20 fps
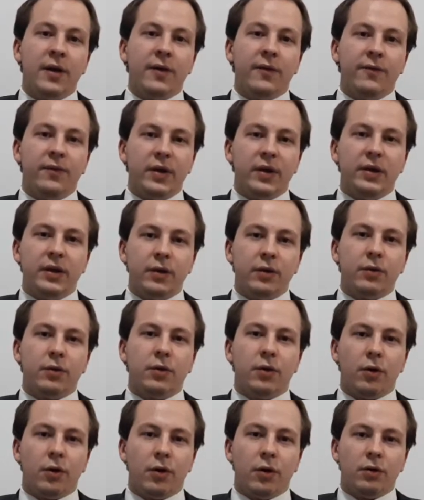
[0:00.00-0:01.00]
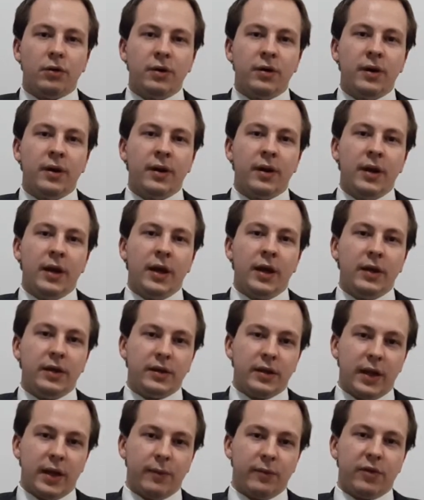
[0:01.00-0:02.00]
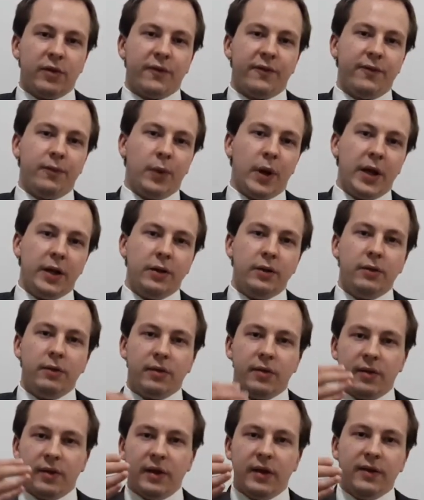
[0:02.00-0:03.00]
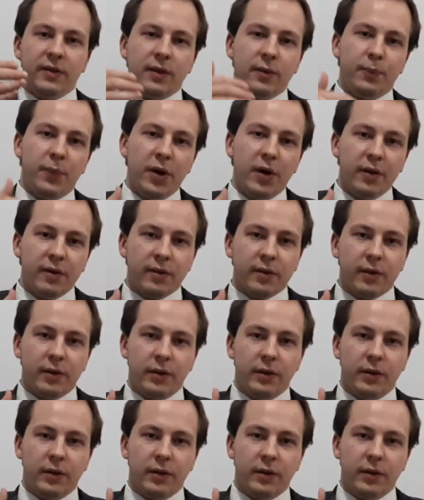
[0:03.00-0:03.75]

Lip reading: video call in terms of when you see the person.